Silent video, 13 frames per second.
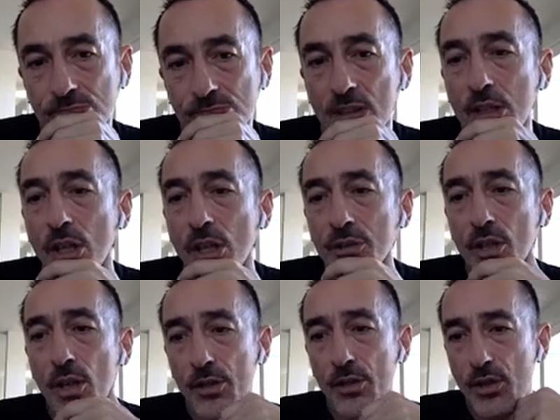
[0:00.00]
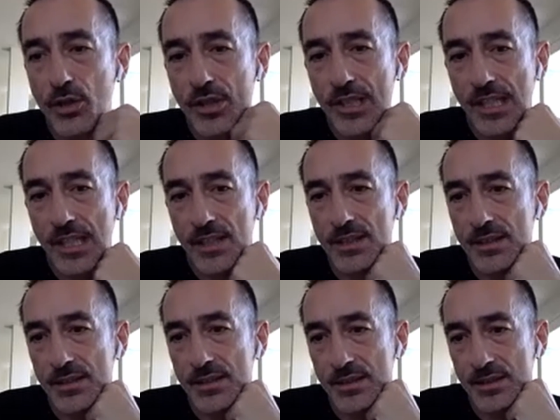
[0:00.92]
not consciously
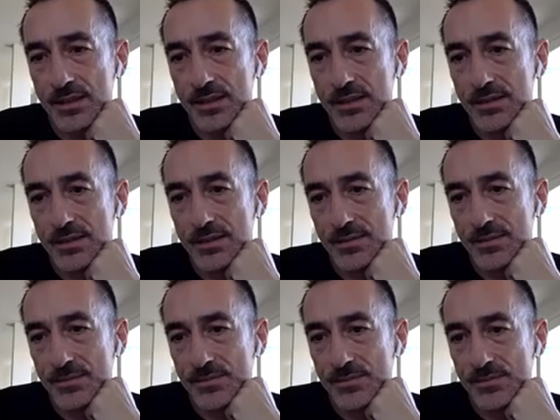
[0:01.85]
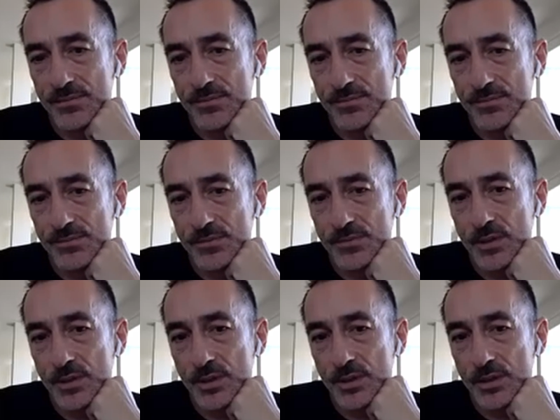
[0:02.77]
no
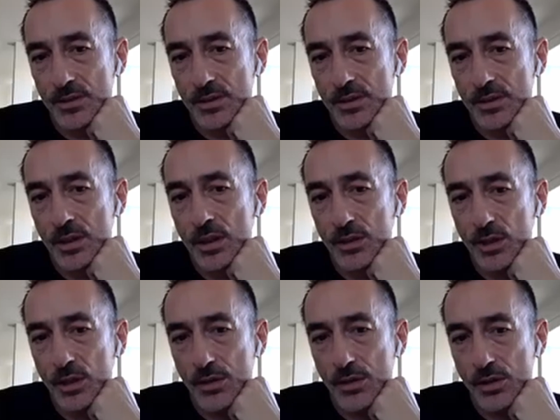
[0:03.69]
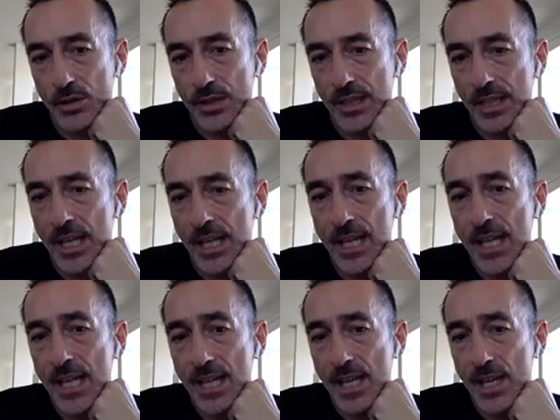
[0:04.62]
okay not consciously i, I
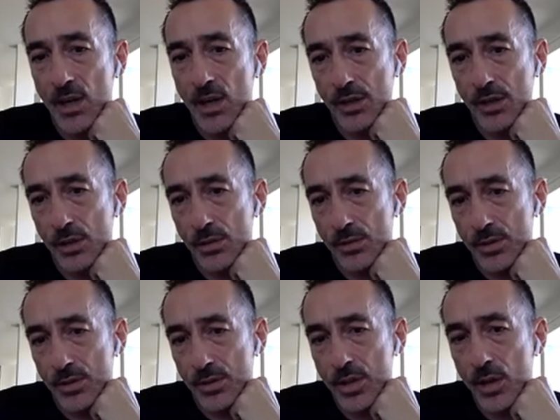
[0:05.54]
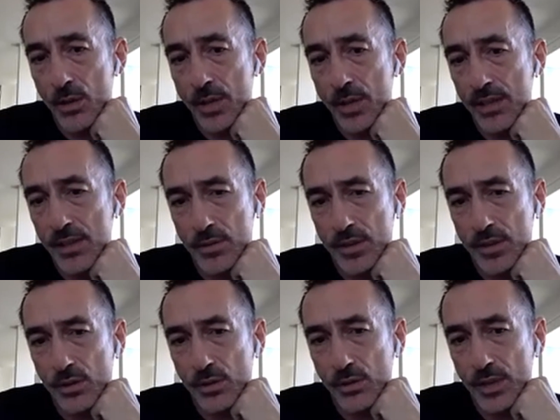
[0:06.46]
also going into the
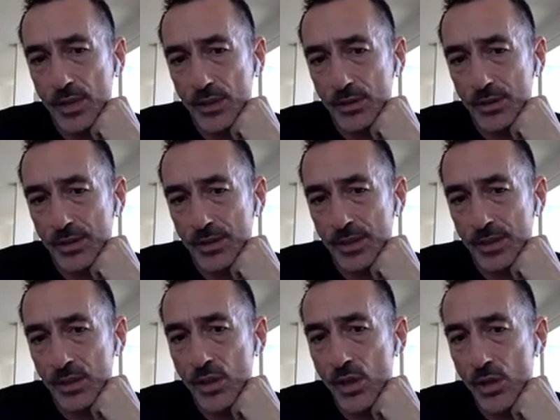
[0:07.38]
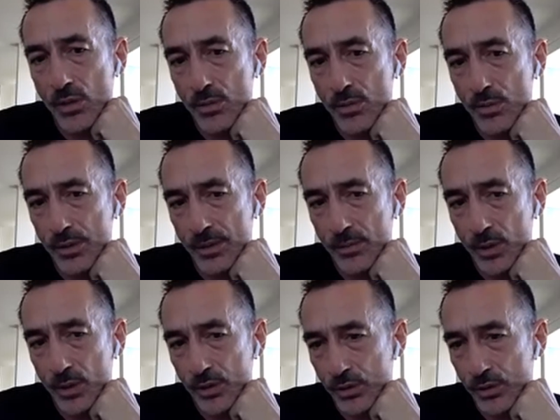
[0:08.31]
studio i don't even know what i'm
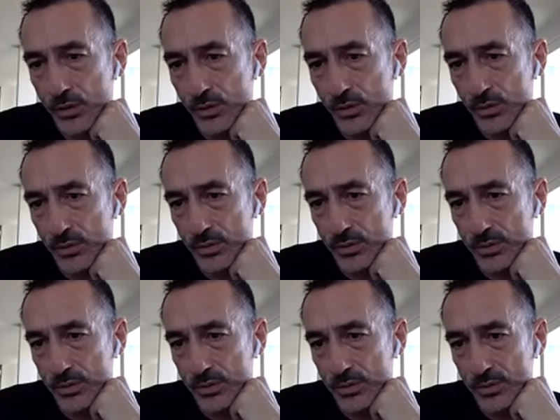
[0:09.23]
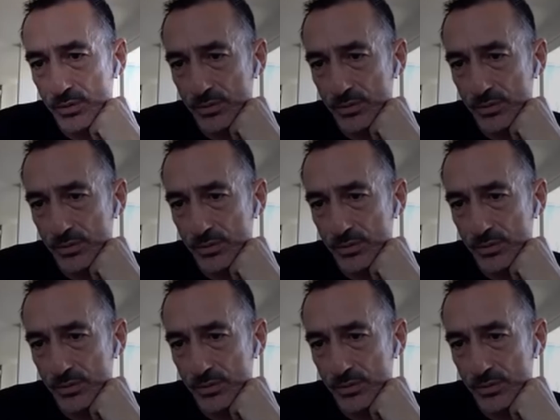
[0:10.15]
going to do mm.